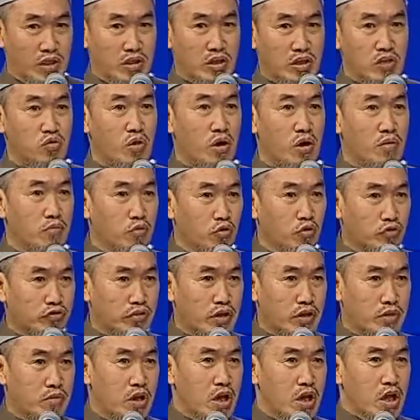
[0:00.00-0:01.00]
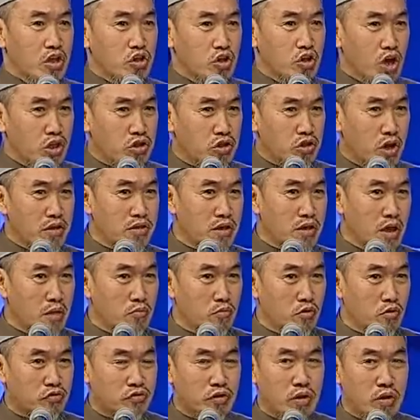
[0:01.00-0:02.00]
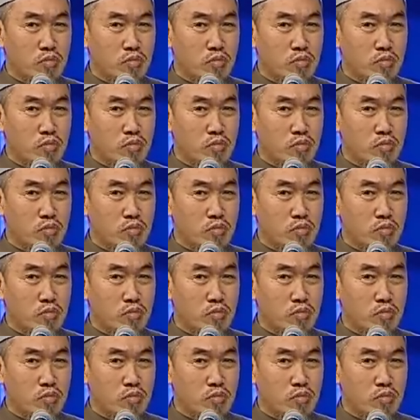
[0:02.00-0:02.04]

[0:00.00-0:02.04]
whether you are Muslim, you are not yet